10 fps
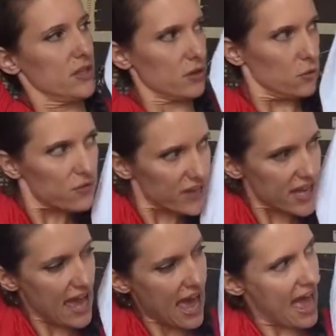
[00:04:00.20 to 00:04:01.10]
with
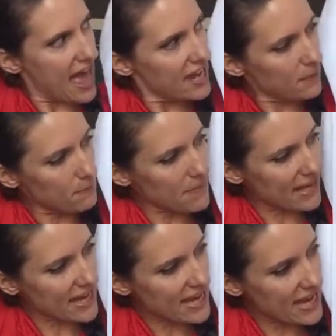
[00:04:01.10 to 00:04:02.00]
Goofy and
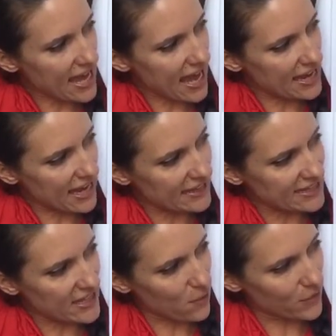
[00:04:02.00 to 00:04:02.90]
Mickey, and it
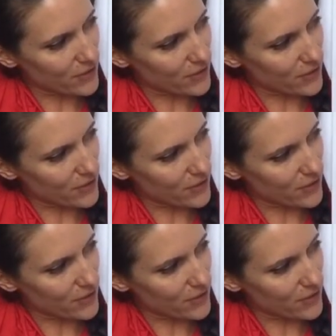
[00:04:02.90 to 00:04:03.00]
had the